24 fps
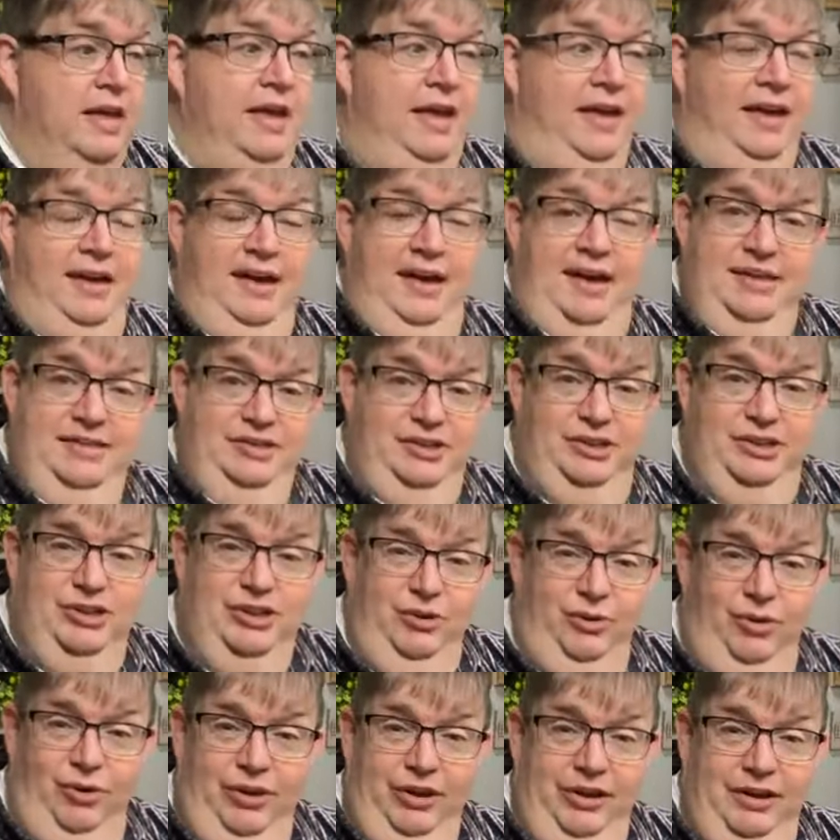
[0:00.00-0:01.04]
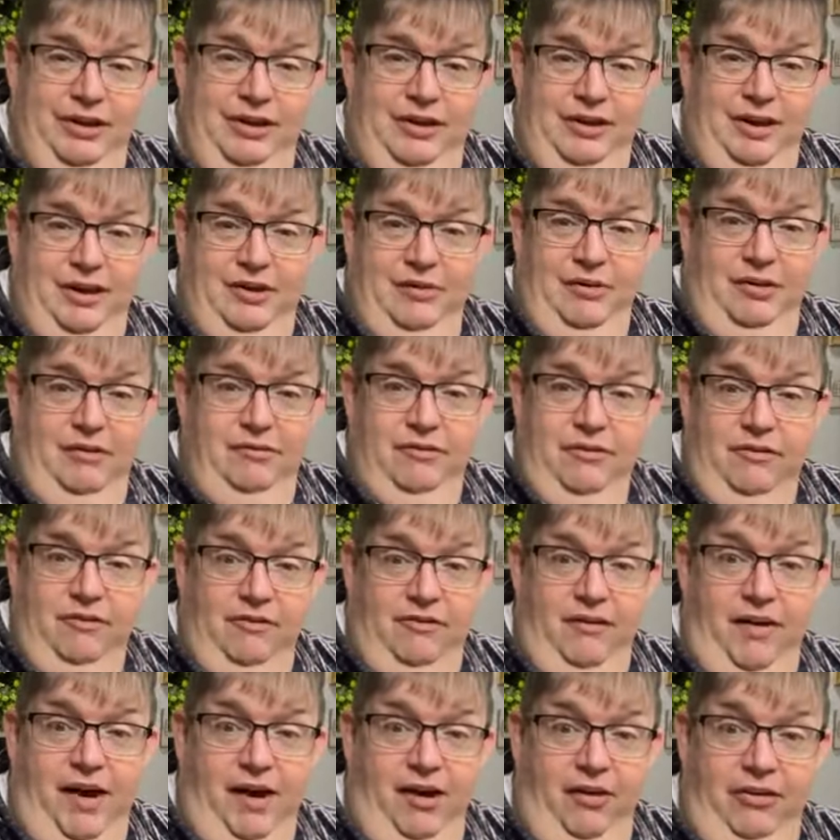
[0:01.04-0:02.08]
So, is it too early to decorate
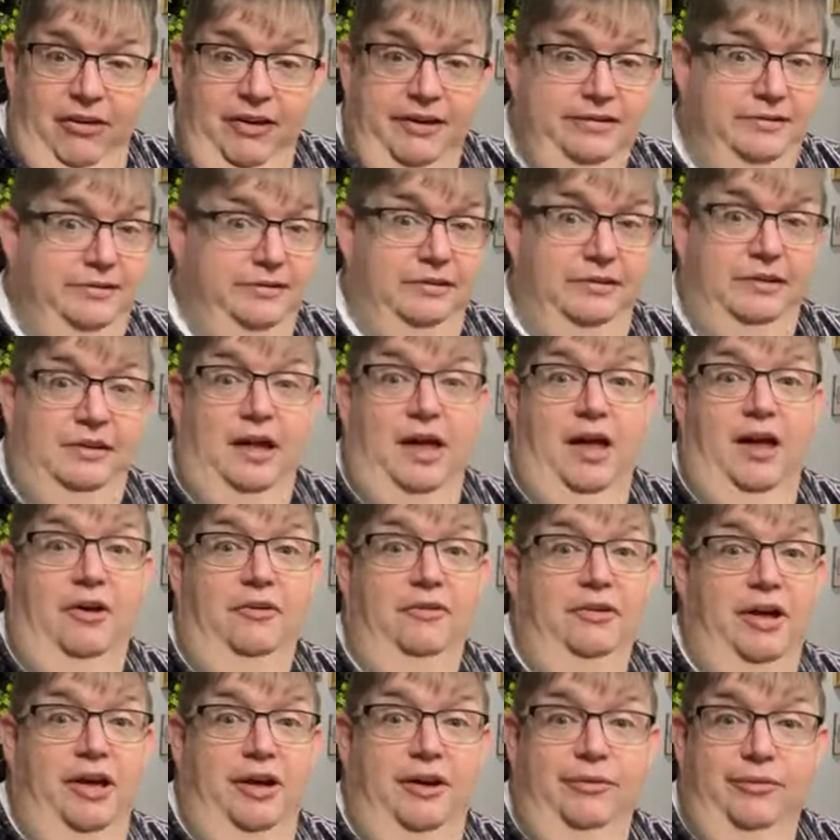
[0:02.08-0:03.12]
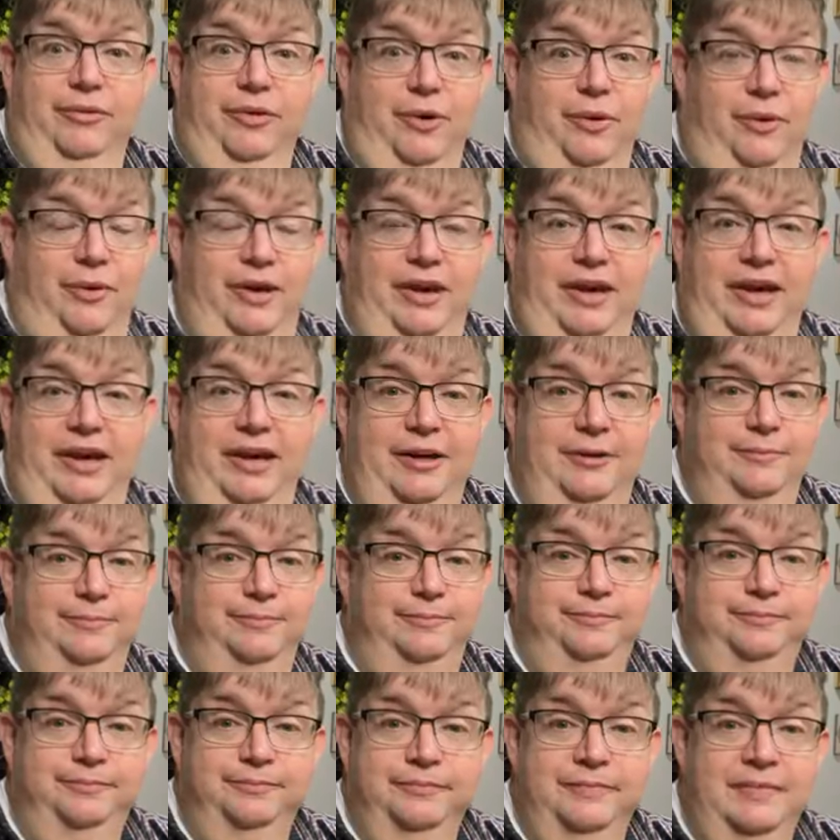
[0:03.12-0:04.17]
for fall? And I said, "Law, no. Go
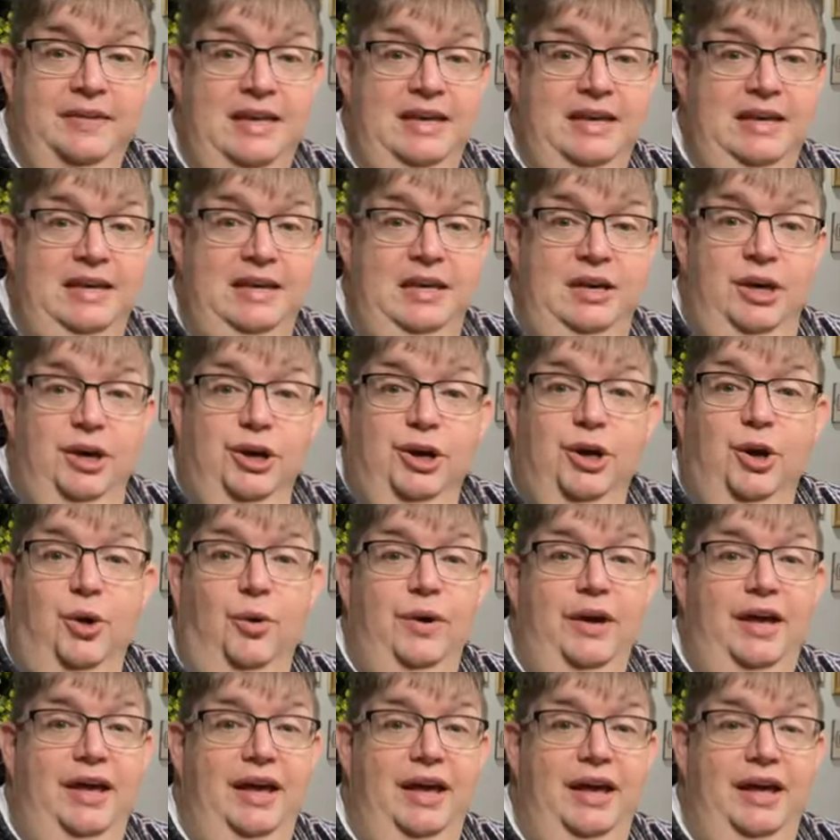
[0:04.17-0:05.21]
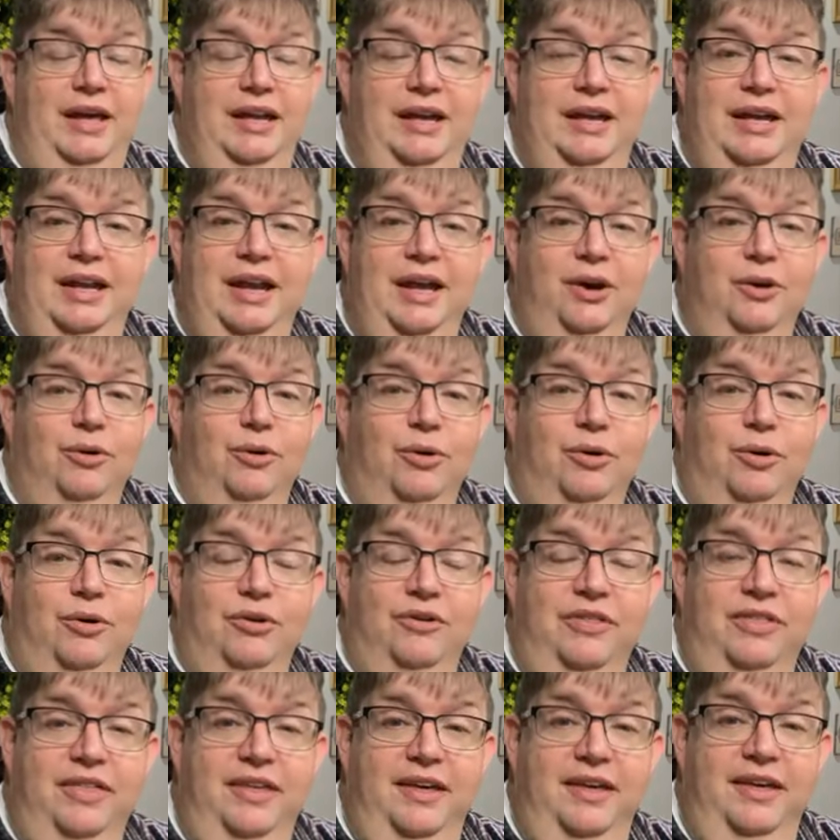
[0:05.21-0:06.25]
ahead, go ahead. It ain't
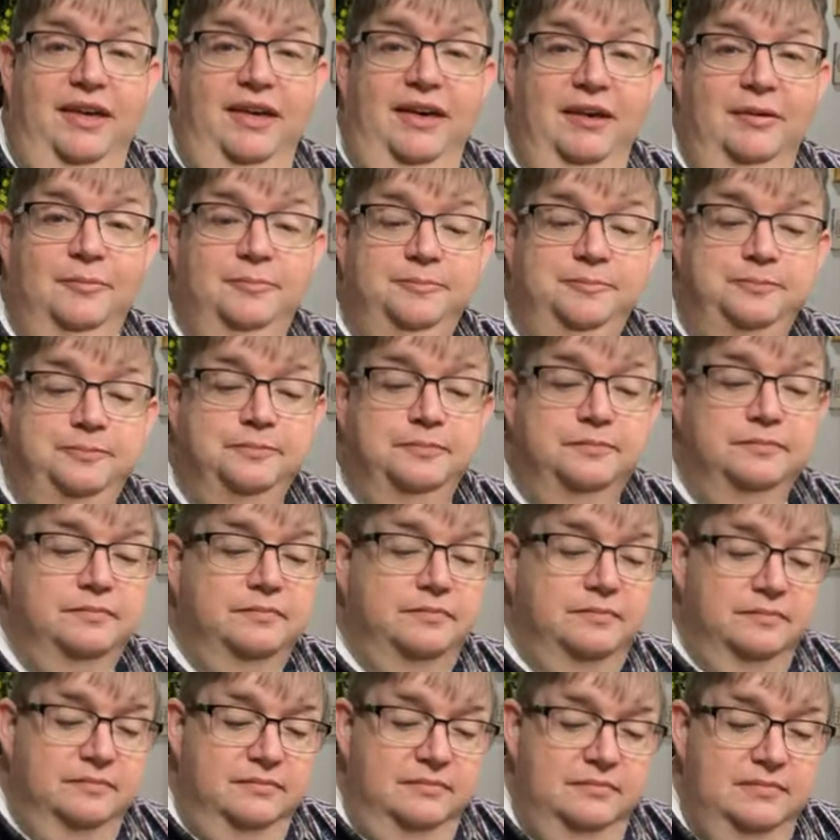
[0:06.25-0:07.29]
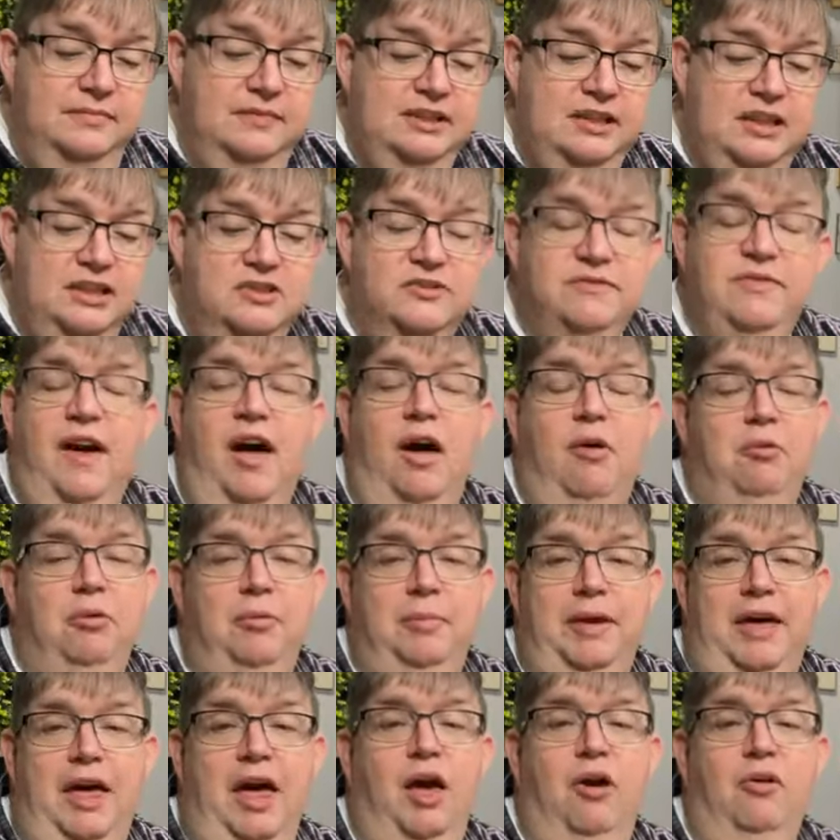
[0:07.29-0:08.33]
gonna hurt a thing, cause
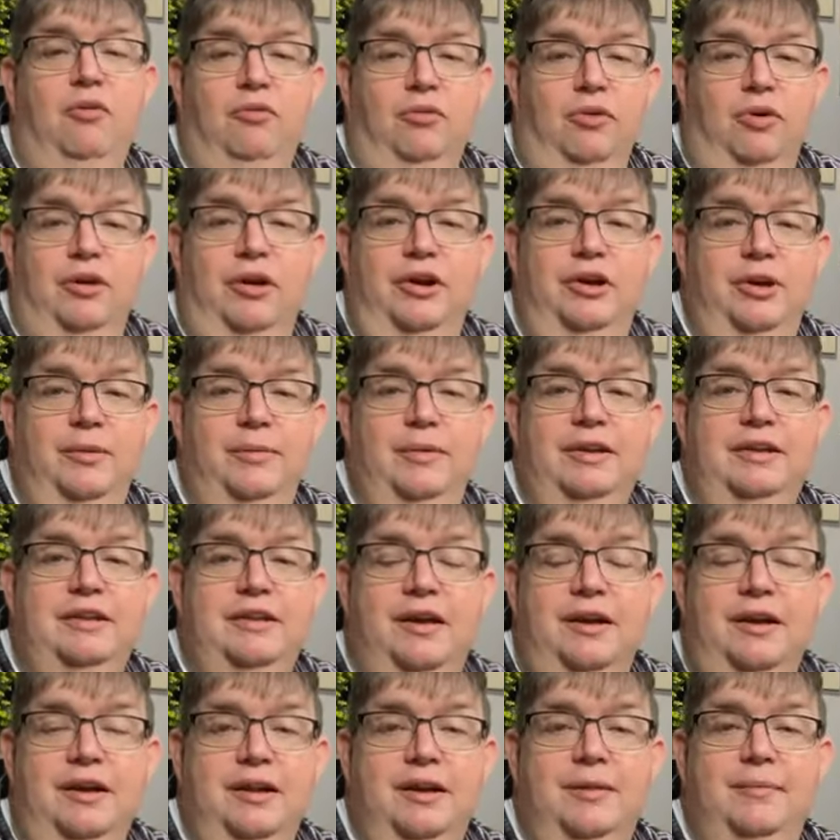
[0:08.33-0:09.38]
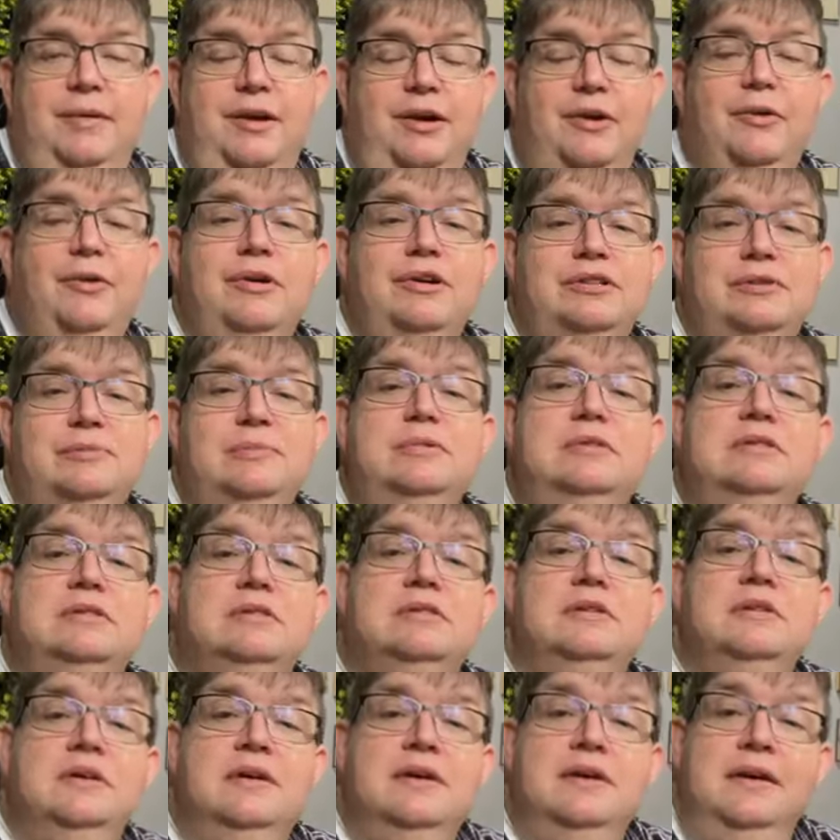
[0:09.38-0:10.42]
fall will be over, and you'll be thinking about
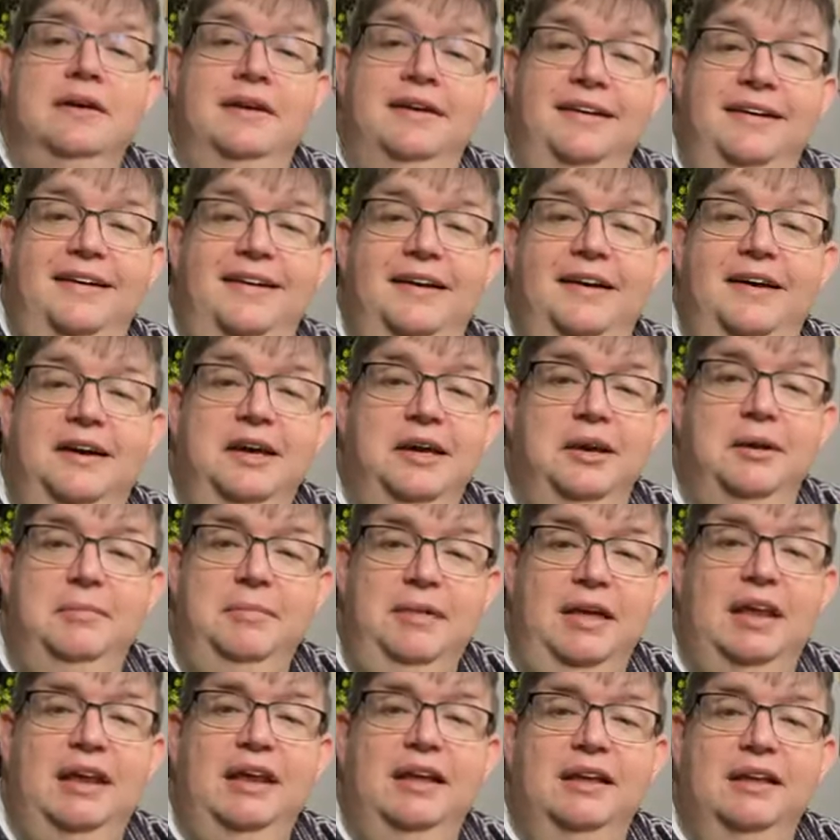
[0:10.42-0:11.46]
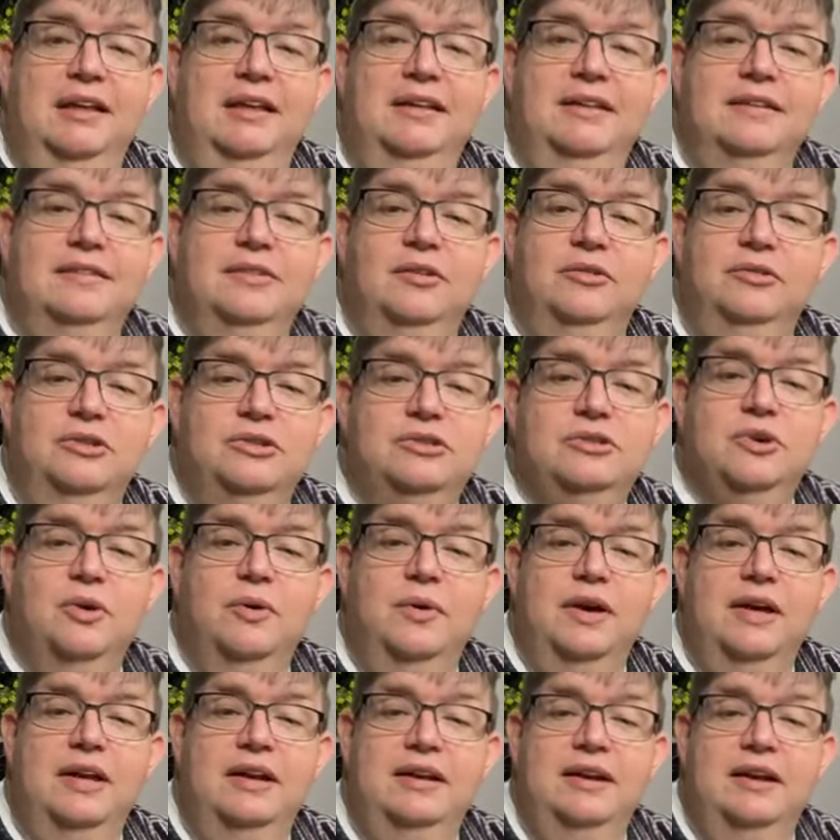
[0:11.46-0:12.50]
Christmas uh, in a minute. So
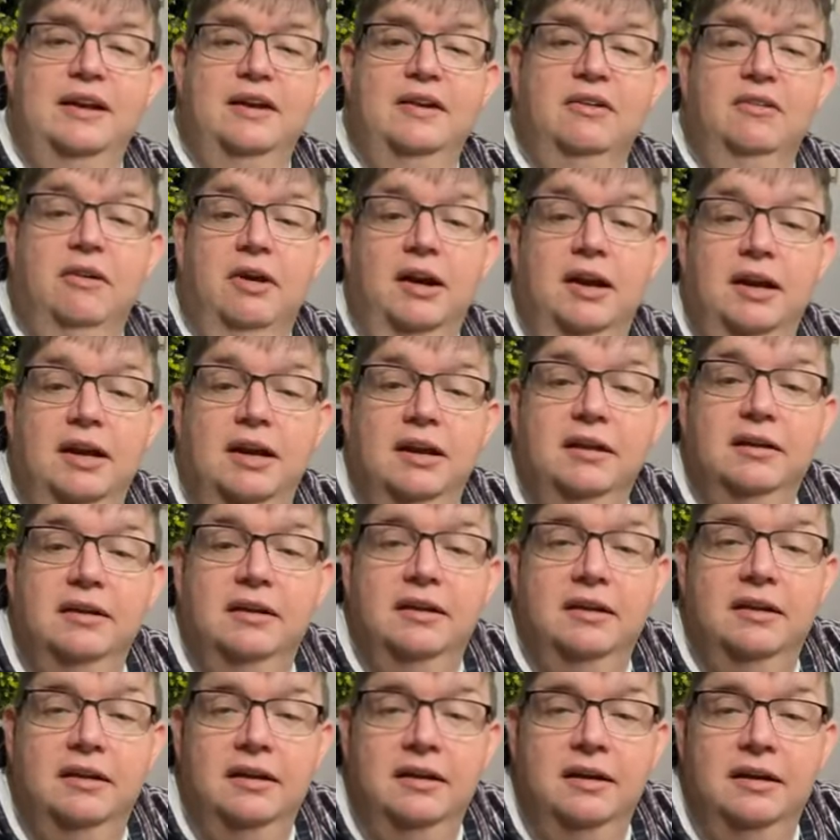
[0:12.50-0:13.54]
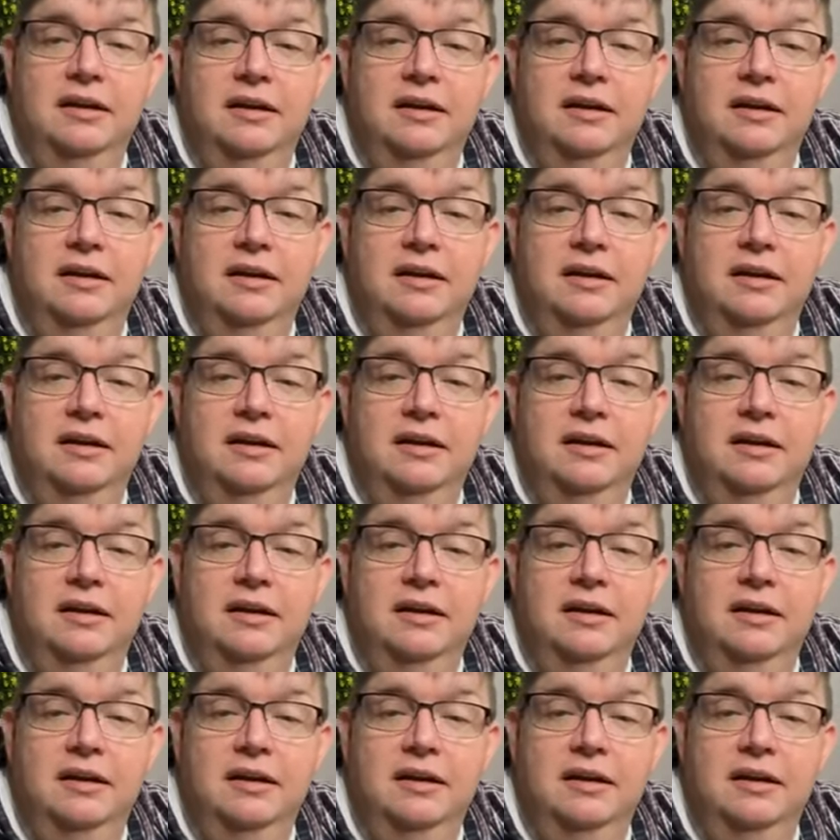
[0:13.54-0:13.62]
just go ahead and decorate it.